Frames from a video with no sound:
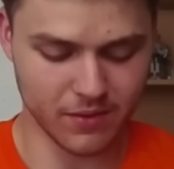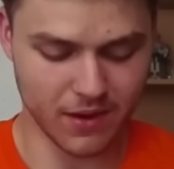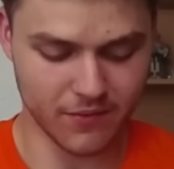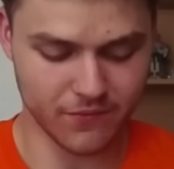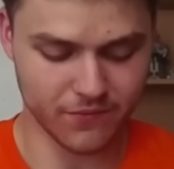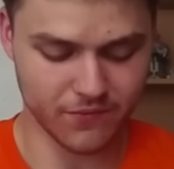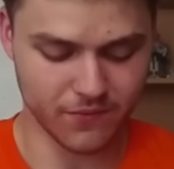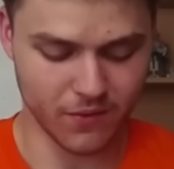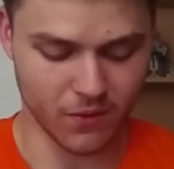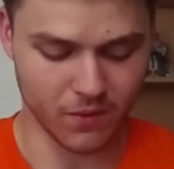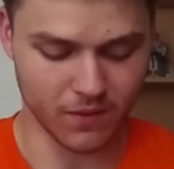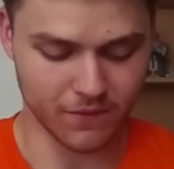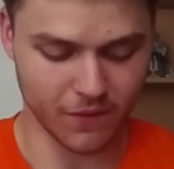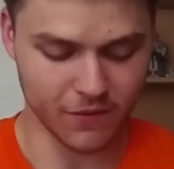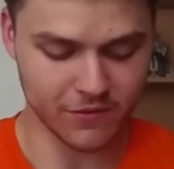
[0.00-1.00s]
of
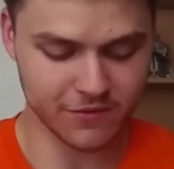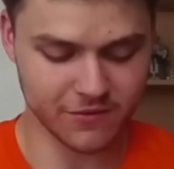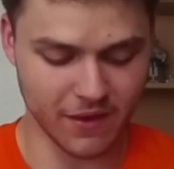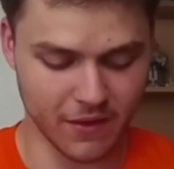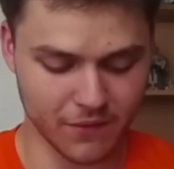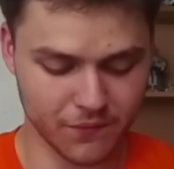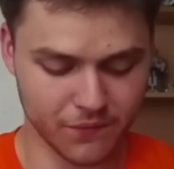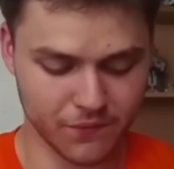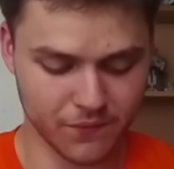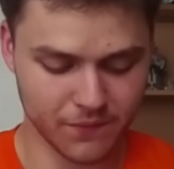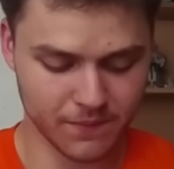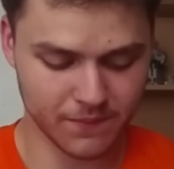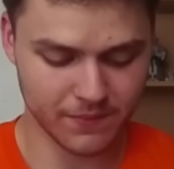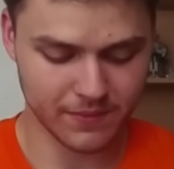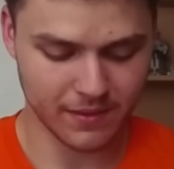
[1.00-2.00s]
all of our stuff,
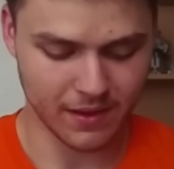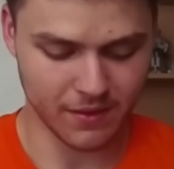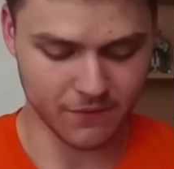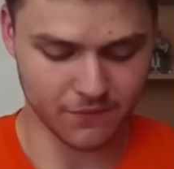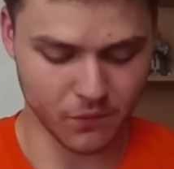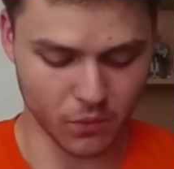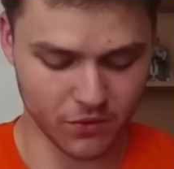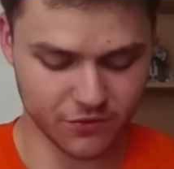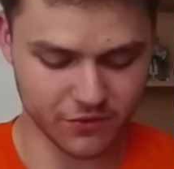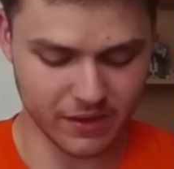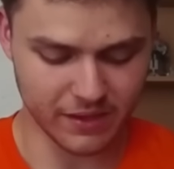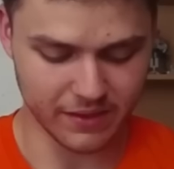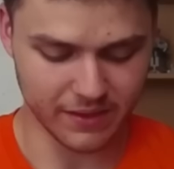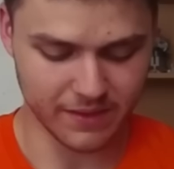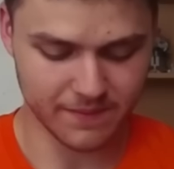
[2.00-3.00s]

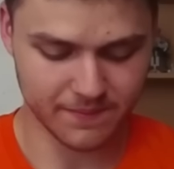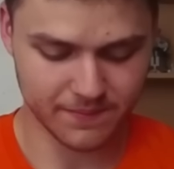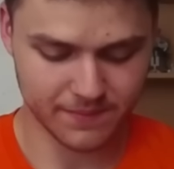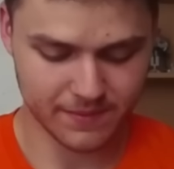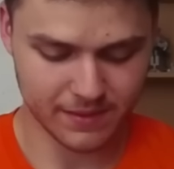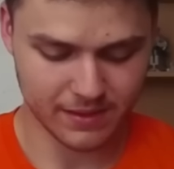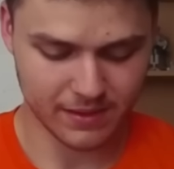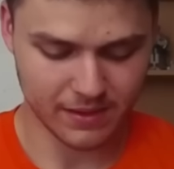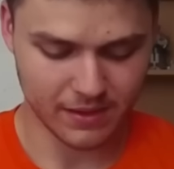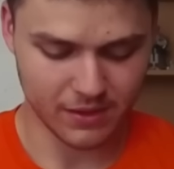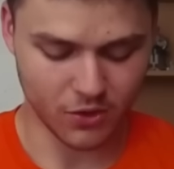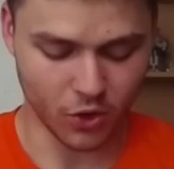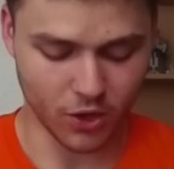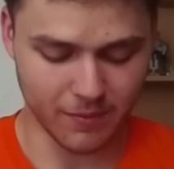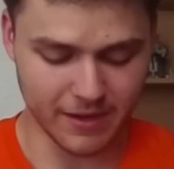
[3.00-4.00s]
unfortunately.
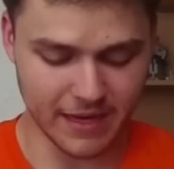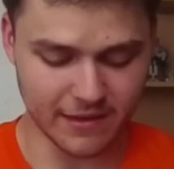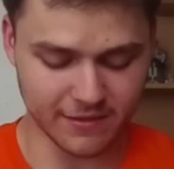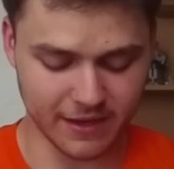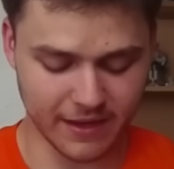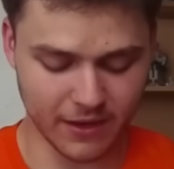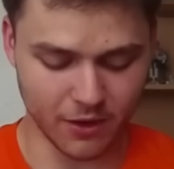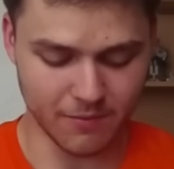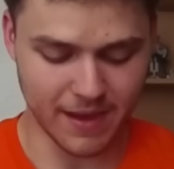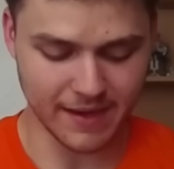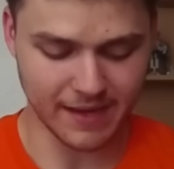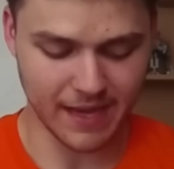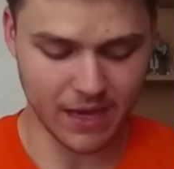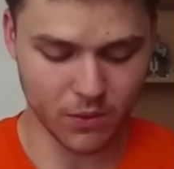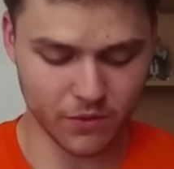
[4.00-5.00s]
Dark Goblin is going to get on my
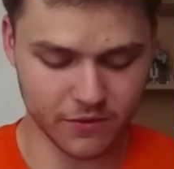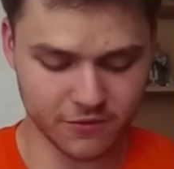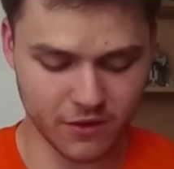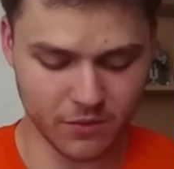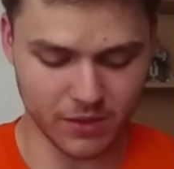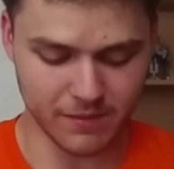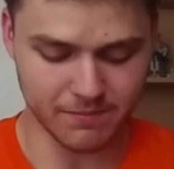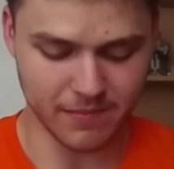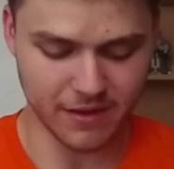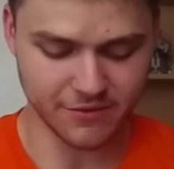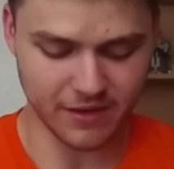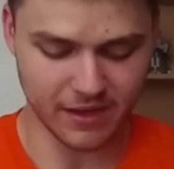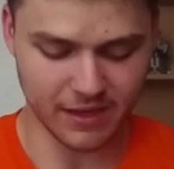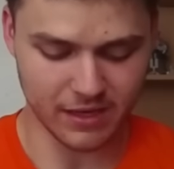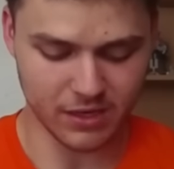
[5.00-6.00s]
tower. There's not really much
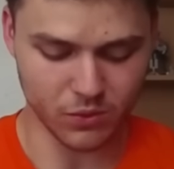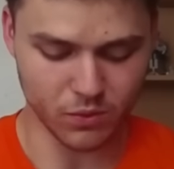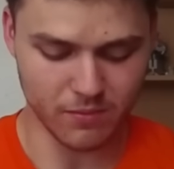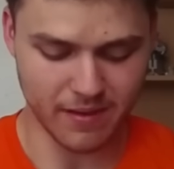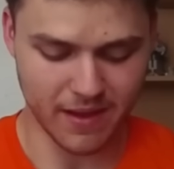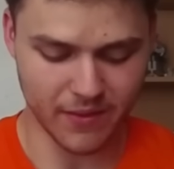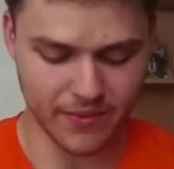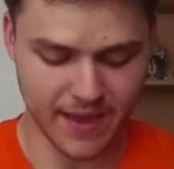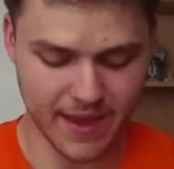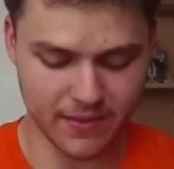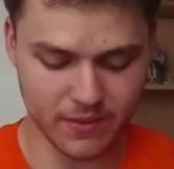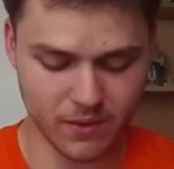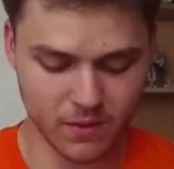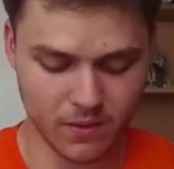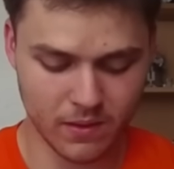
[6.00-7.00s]
I can do about
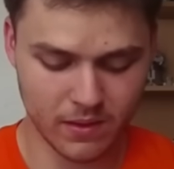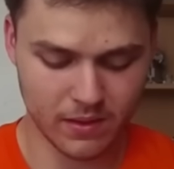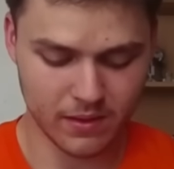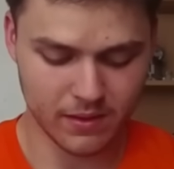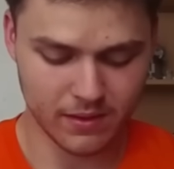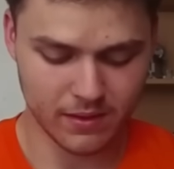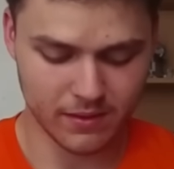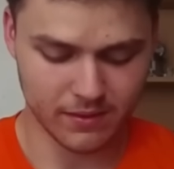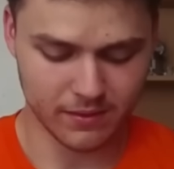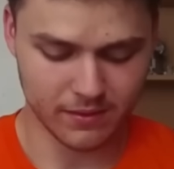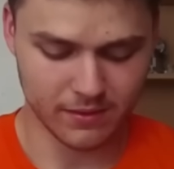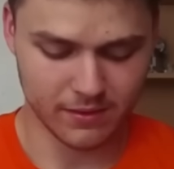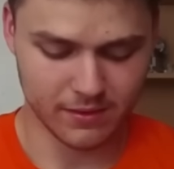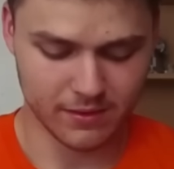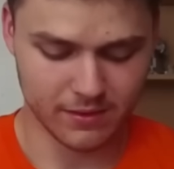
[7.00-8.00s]
that, though.
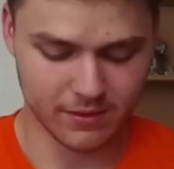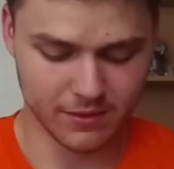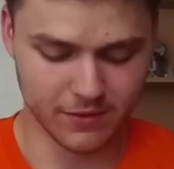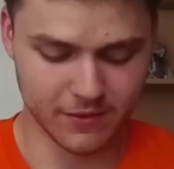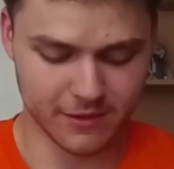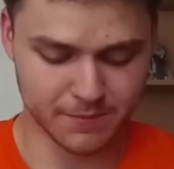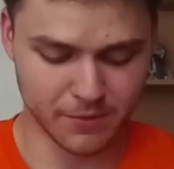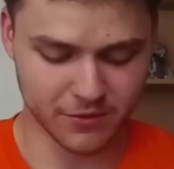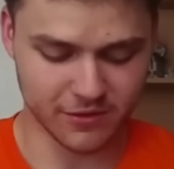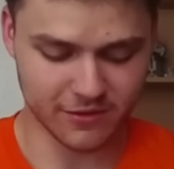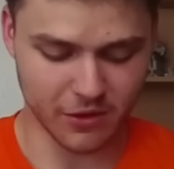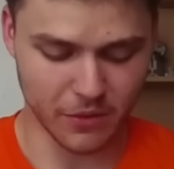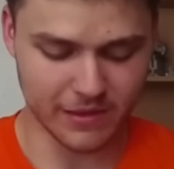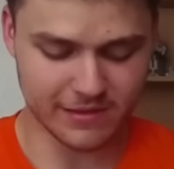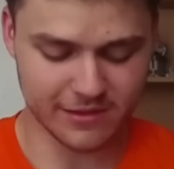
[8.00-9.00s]
Dude, this bush is
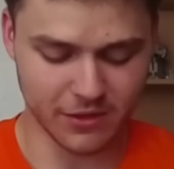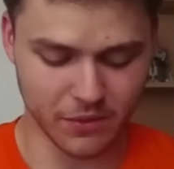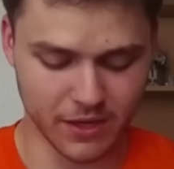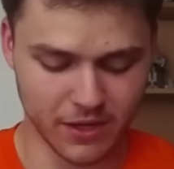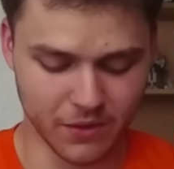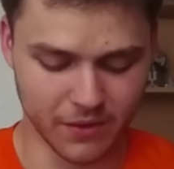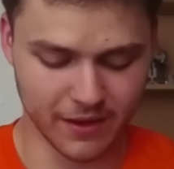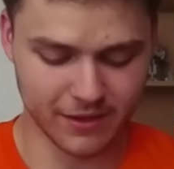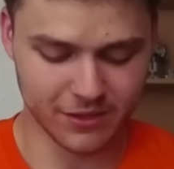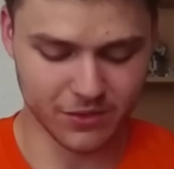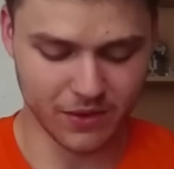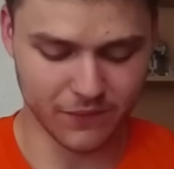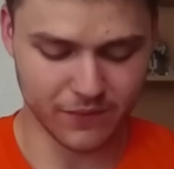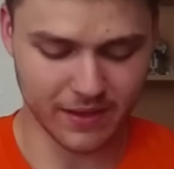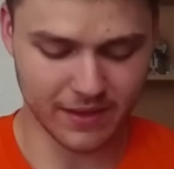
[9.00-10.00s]
always so annoying,
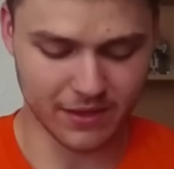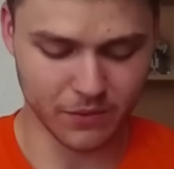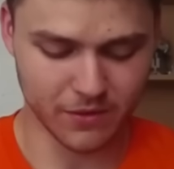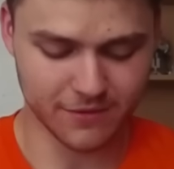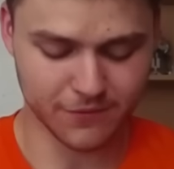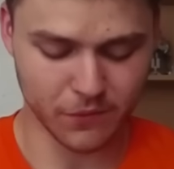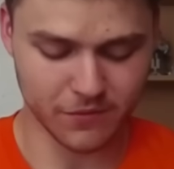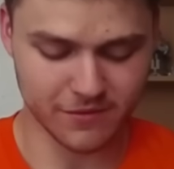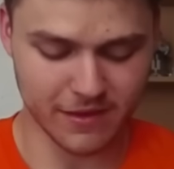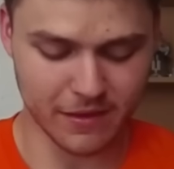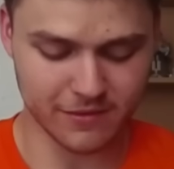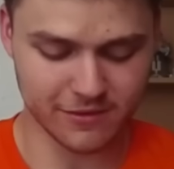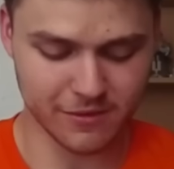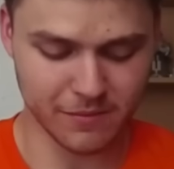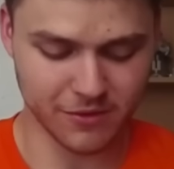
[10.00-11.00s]
too. I feel like it always forces out
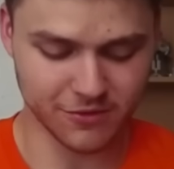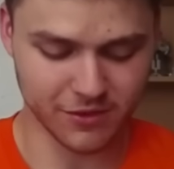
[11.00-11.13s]
so much